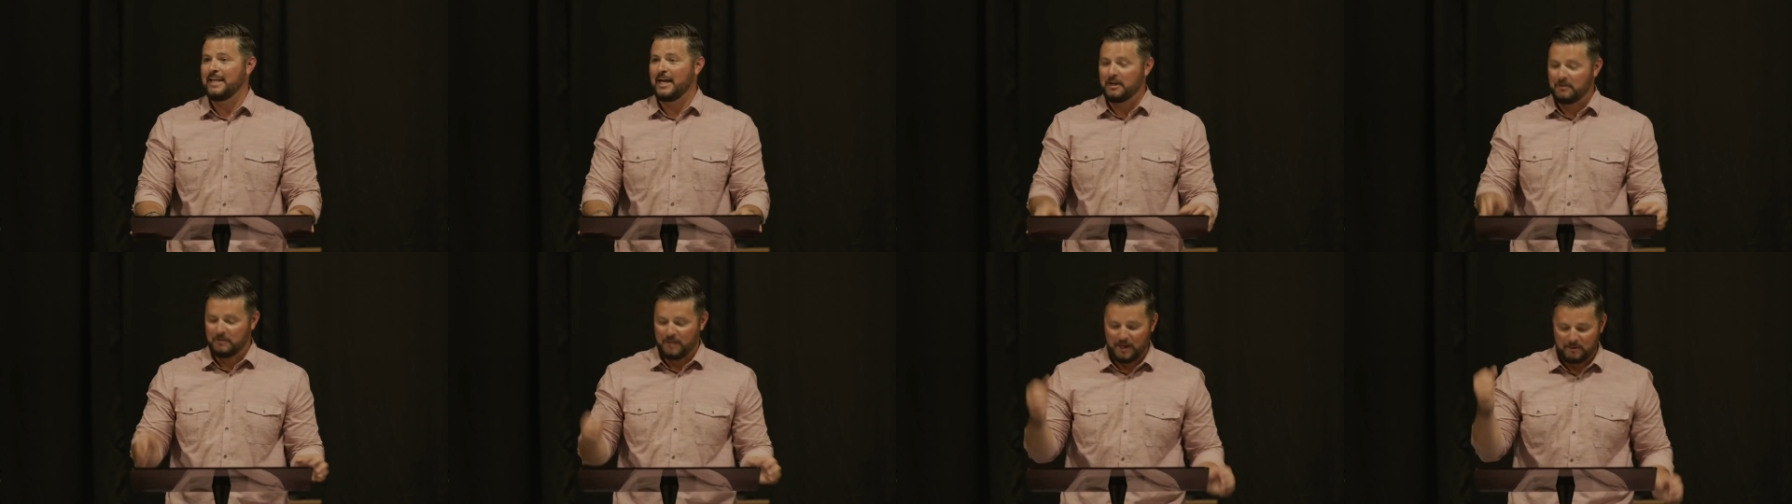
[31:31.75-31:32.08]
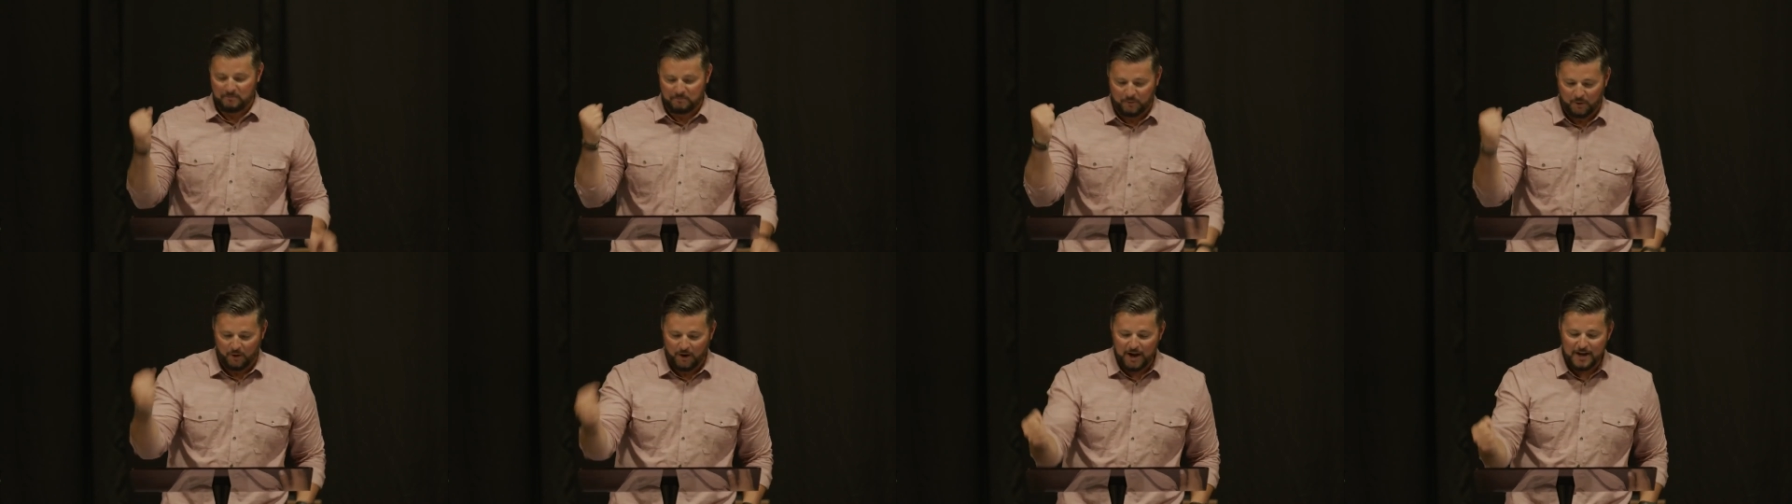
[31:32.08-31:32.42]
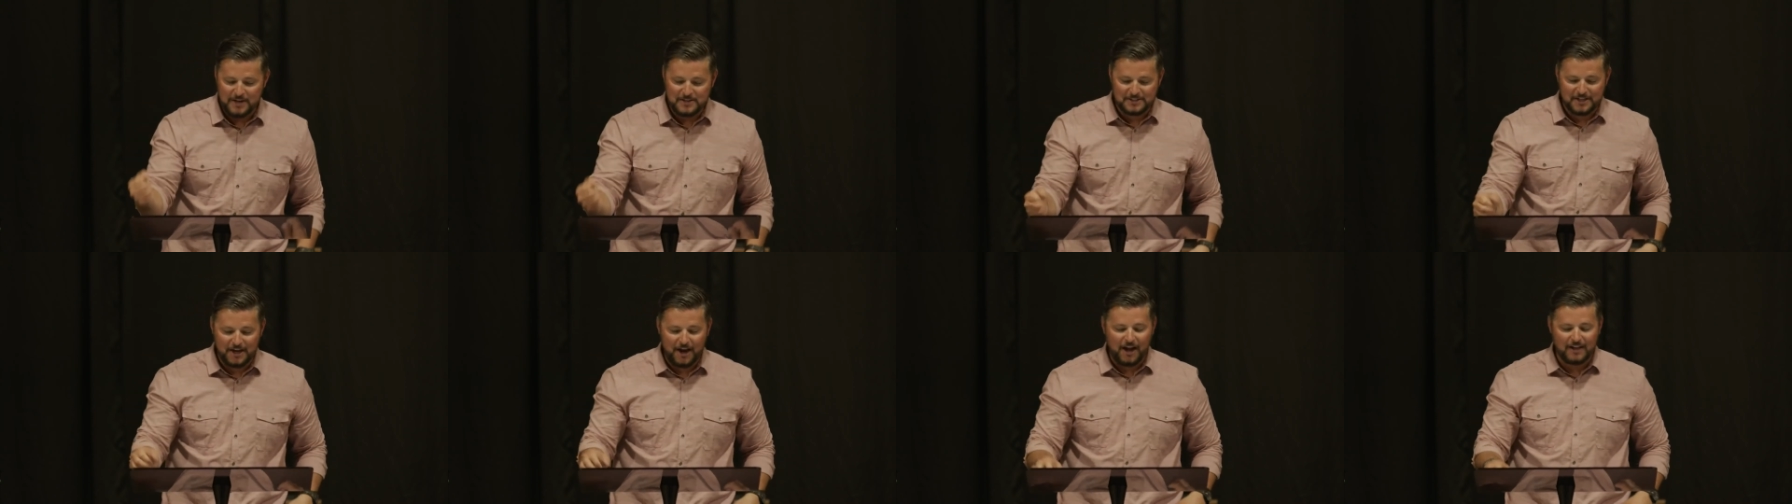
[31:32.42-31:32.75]
like, like,
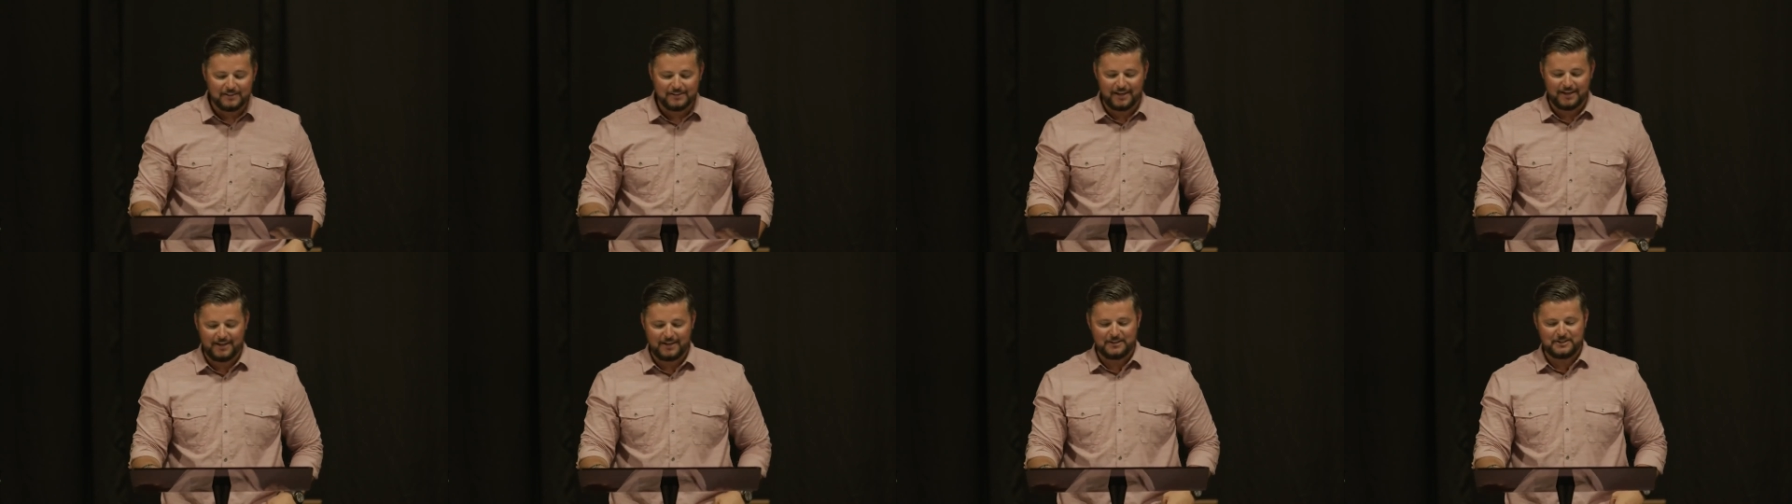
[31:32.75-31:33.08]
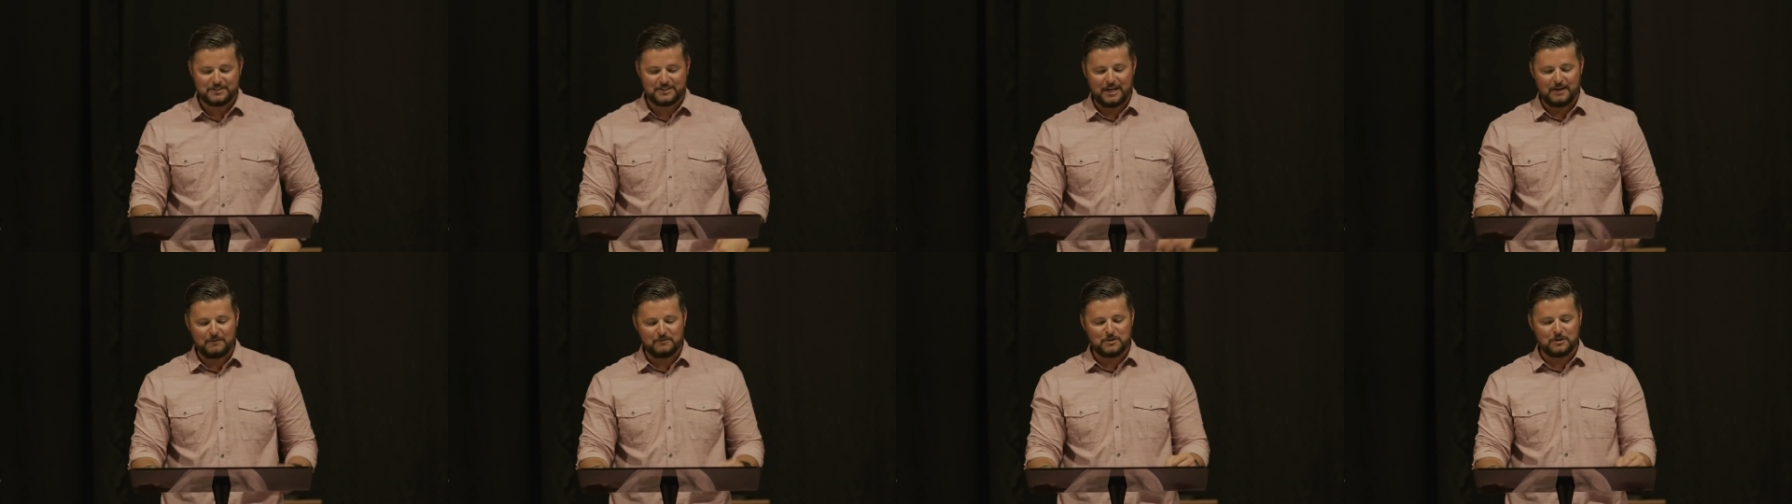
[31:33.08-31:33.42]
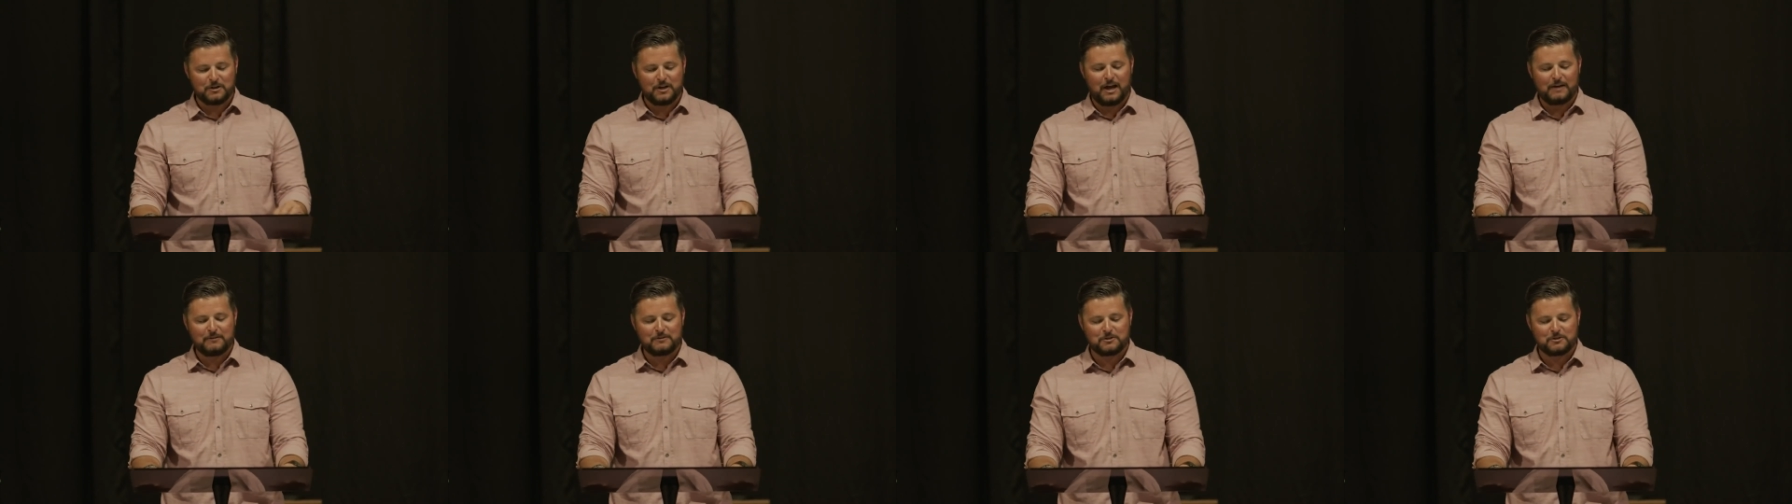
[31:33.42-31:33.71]
praise God that He saved your